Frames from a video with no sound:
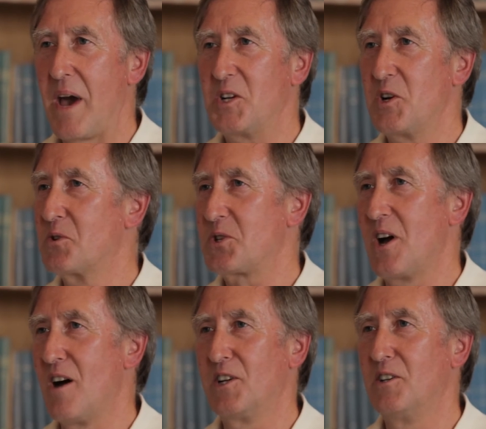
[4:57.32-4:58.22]
managerial
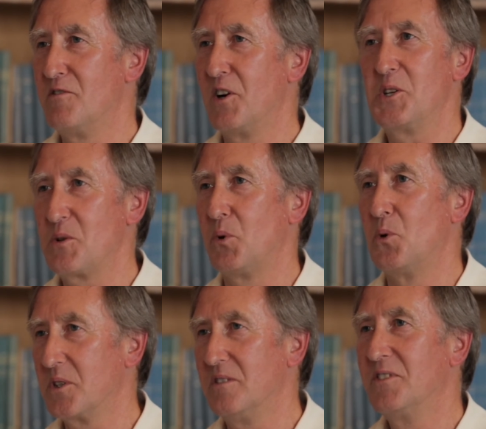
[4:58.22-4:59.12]
staff here are very
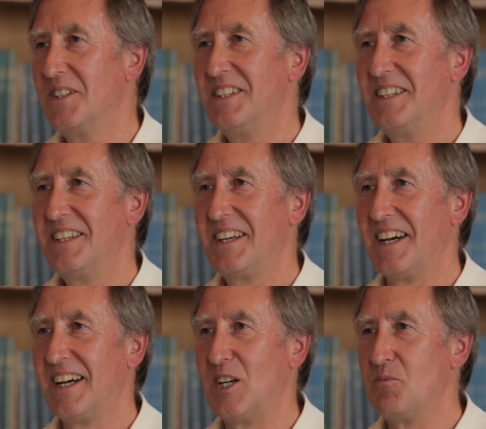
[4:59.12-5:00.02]
supportive.
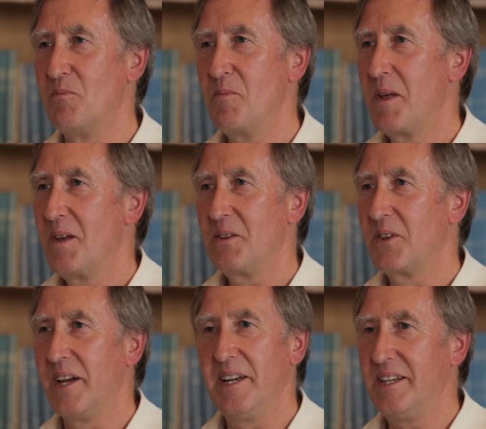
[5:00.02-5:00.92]

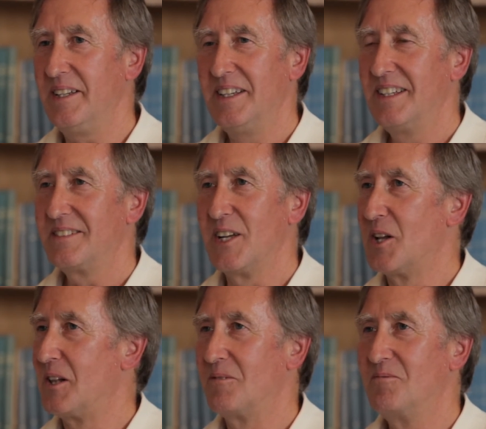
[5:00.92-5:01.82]

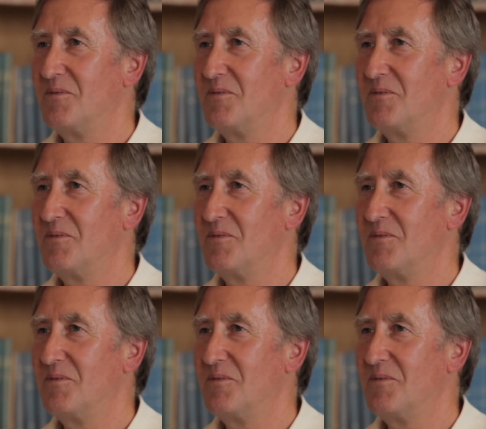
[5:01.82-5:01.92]
They'll